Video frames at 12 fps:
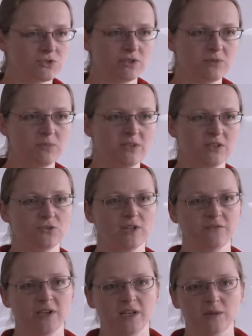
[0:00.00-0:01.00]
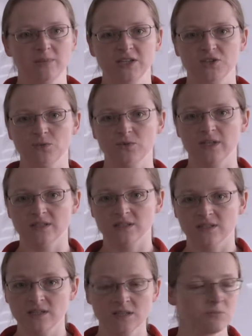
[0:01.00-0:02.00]
treatment that you'll give any patient with that
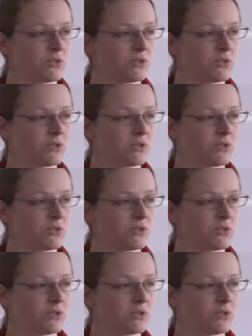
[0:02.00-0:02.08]
disease,